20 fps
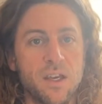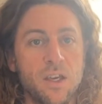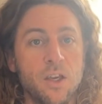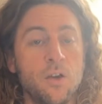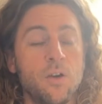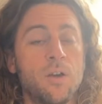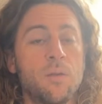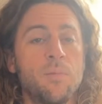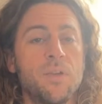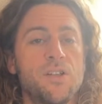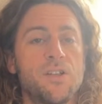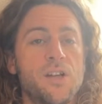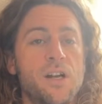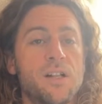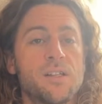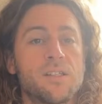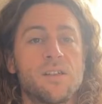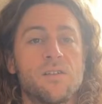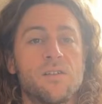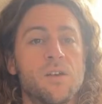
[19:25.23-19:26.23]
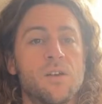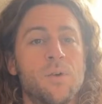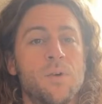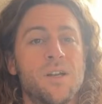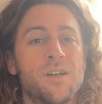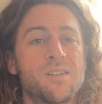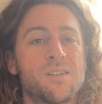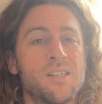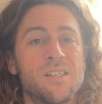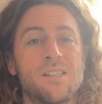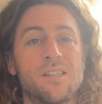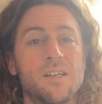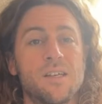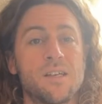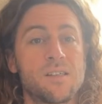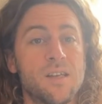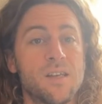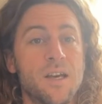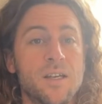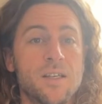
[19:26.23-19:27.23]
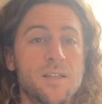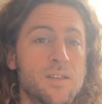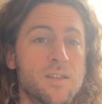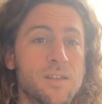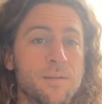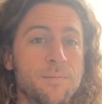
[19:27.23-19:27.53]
You can be jealous of someone else's success.